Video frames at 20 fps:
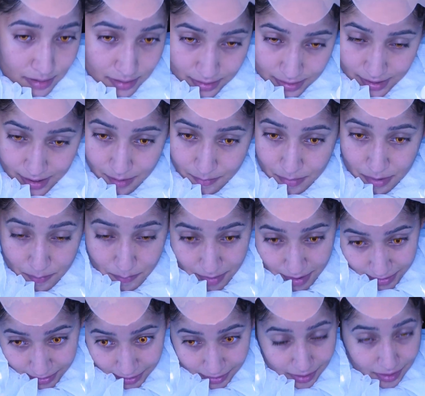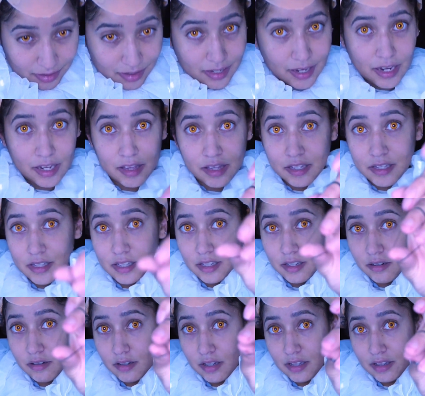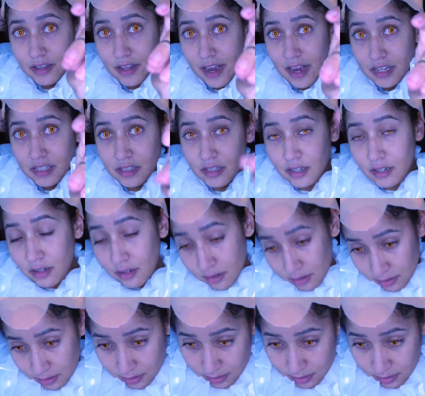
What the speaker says: I decided it'd be best to take this little elastic